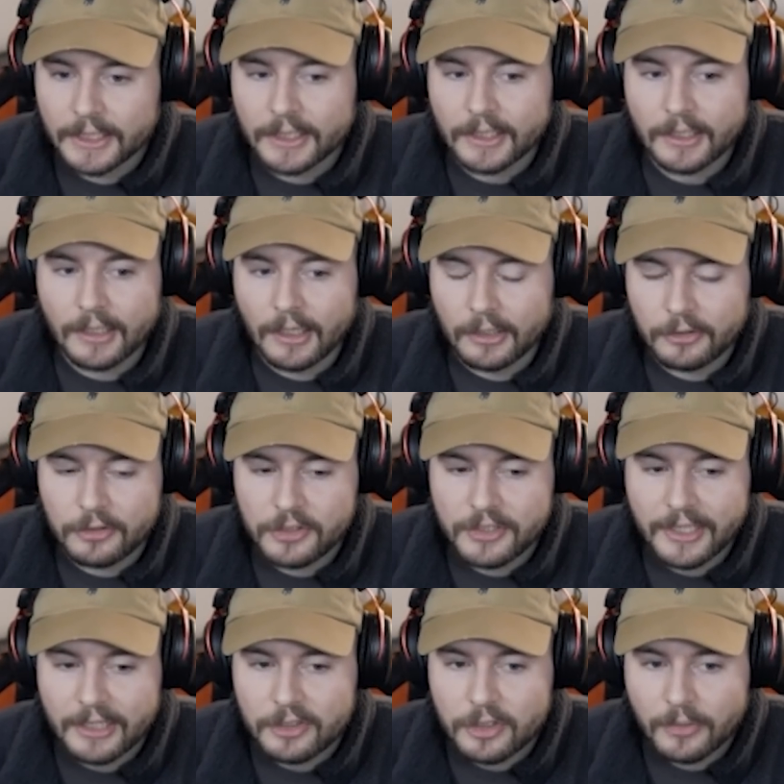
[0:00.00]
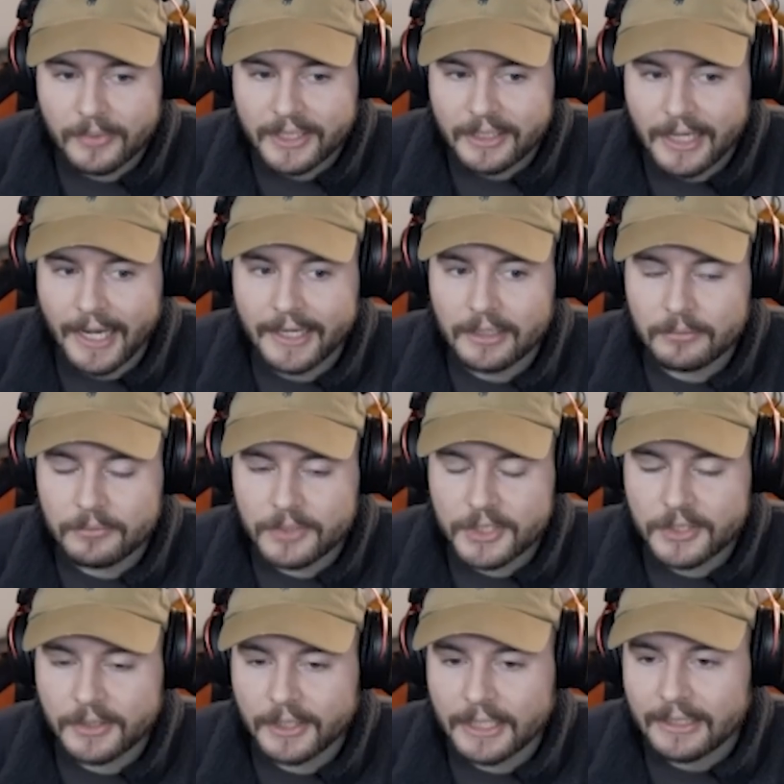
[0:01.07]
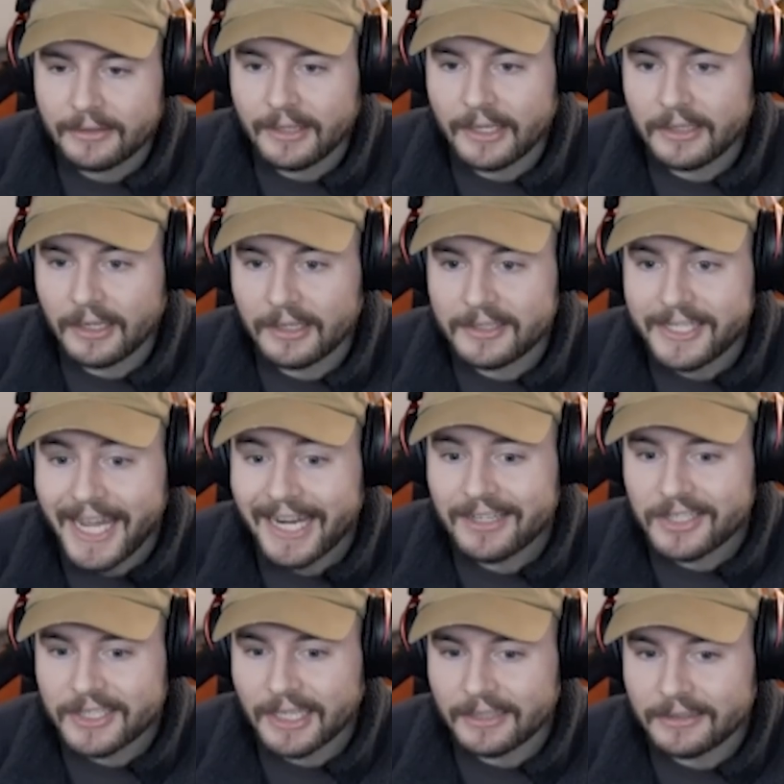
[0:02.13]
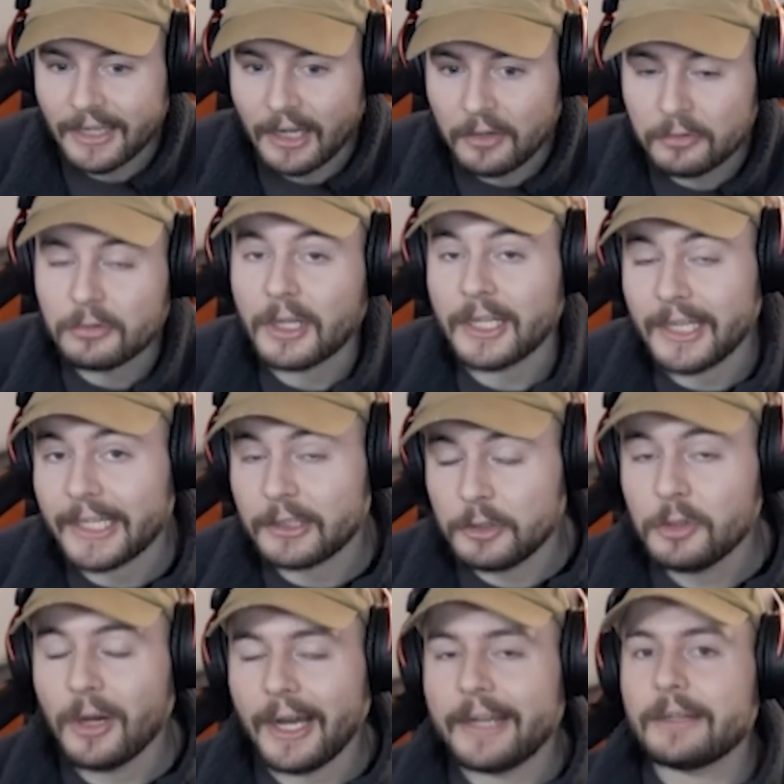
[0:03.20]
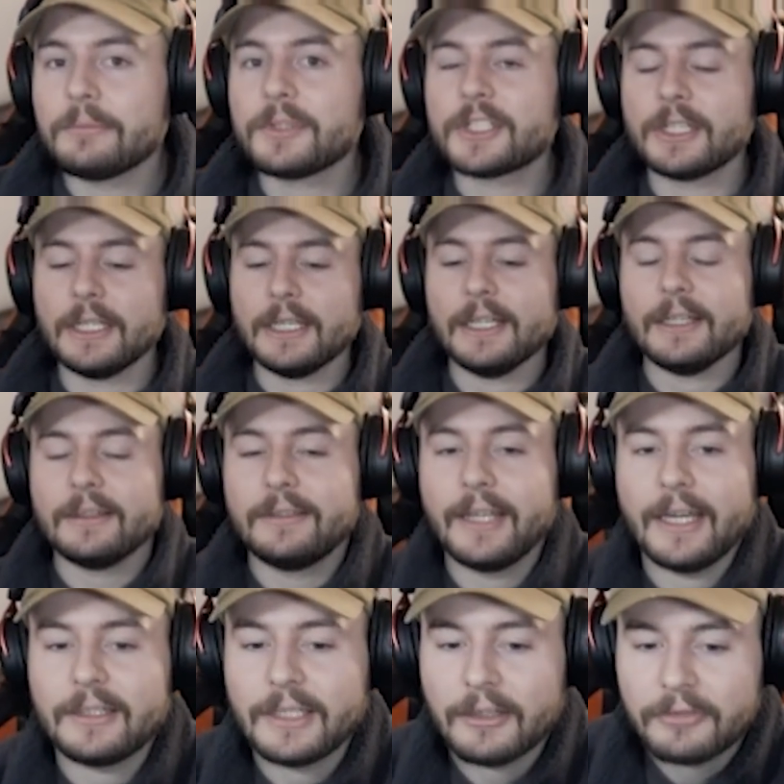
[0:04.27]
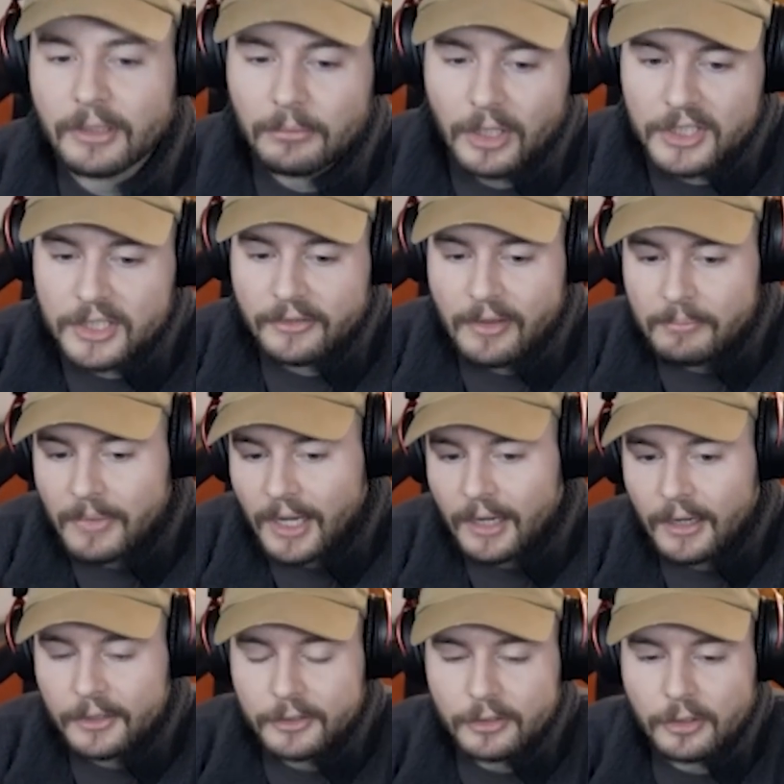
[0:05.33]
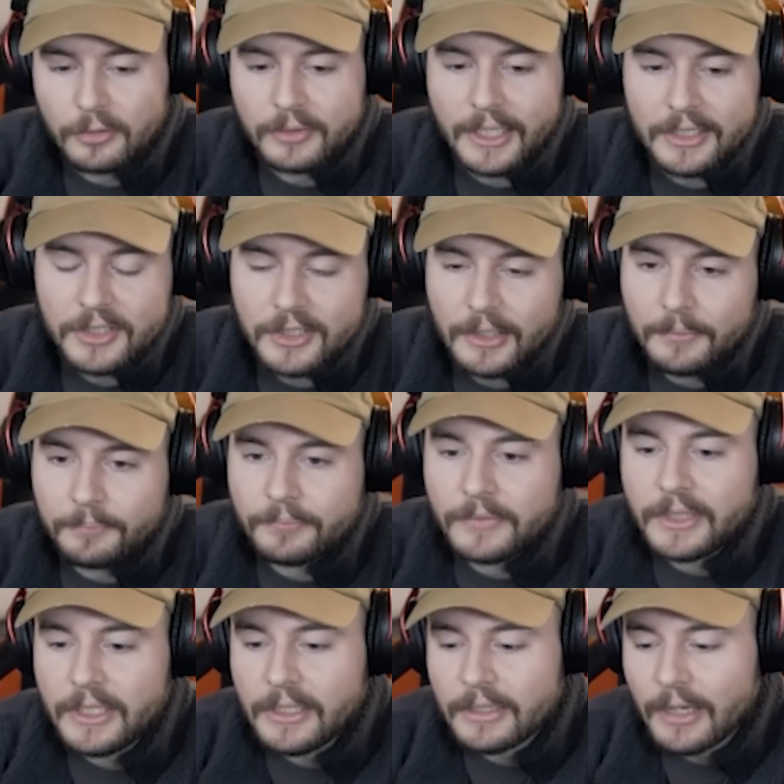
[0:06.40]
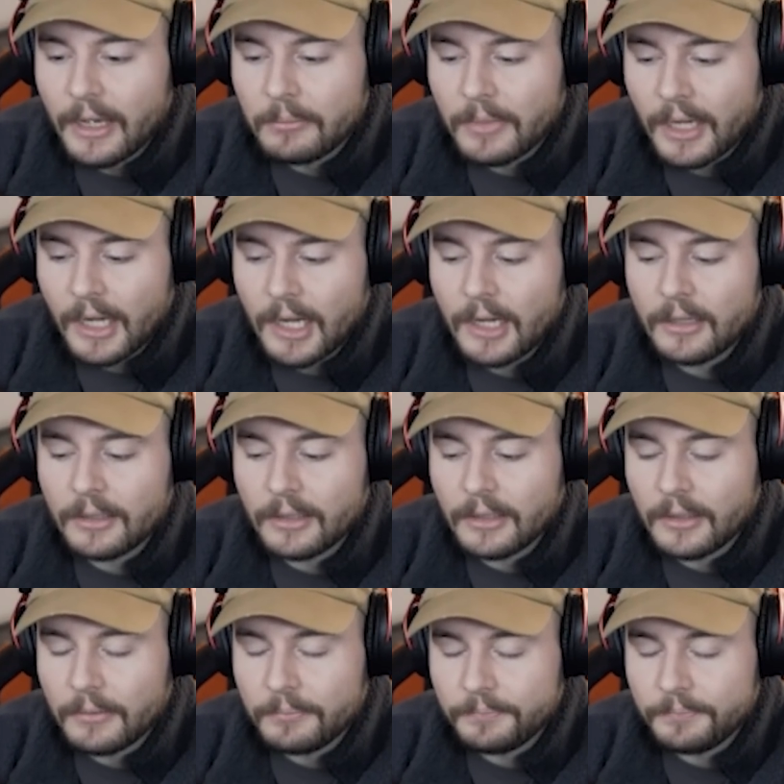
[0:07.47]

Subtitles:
Because there are so many items that tanks got now, like new items, that give them lots of MR. You know, there's the MR